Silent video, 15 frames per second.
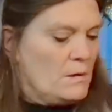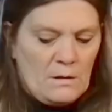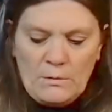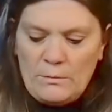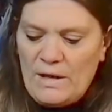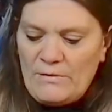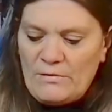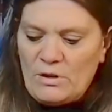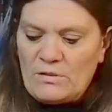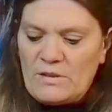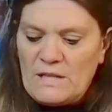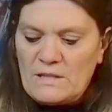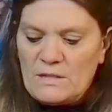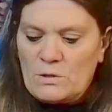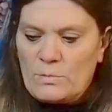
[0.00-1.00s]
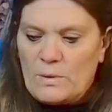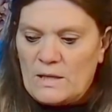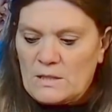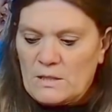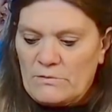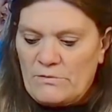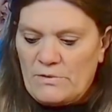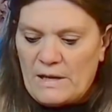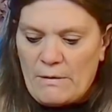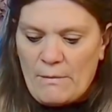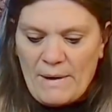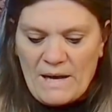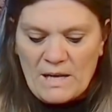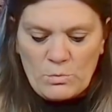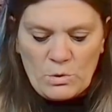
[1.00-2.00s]
We have got these as well, don't forget, I
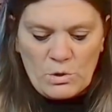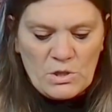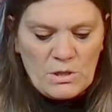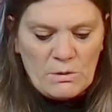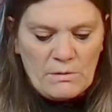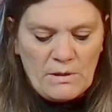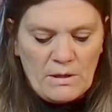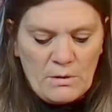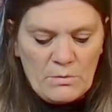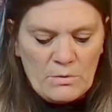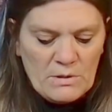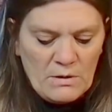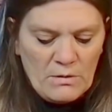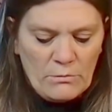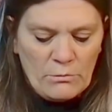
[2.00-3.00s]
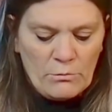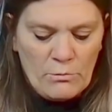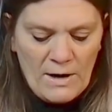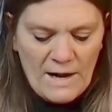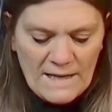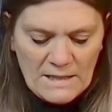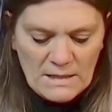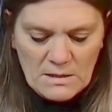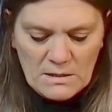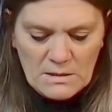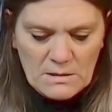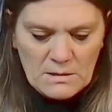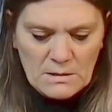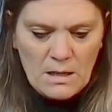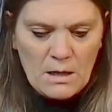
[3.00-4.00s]
might add one or two of those. Right,
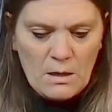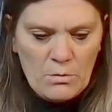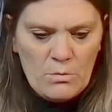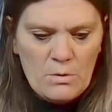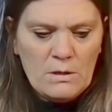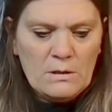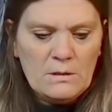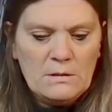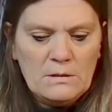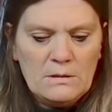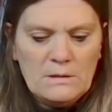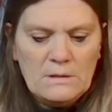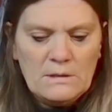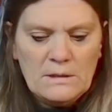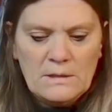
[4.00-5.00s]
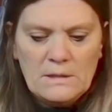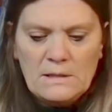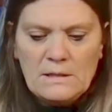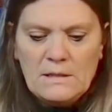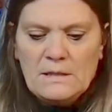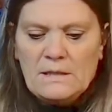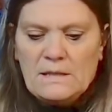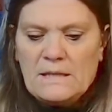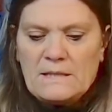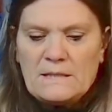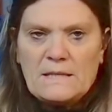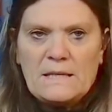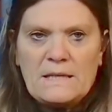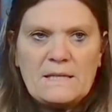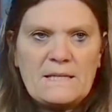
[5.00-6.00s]
so let's
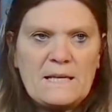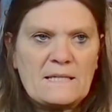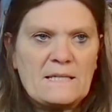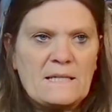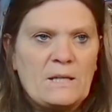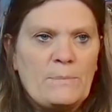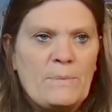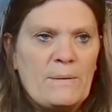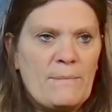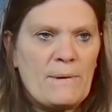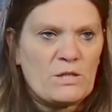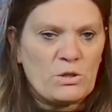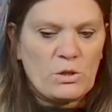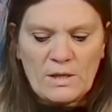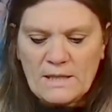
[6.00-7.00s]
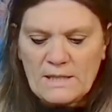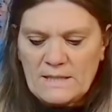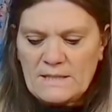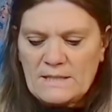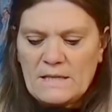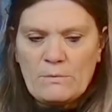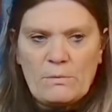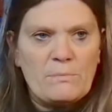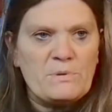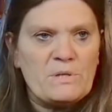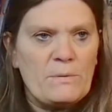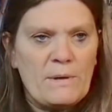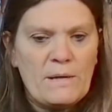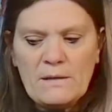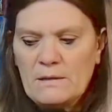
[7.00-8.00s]
clear the decks a little bit, make sure you can see what I'm
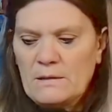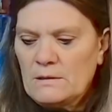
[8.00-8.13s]
doing.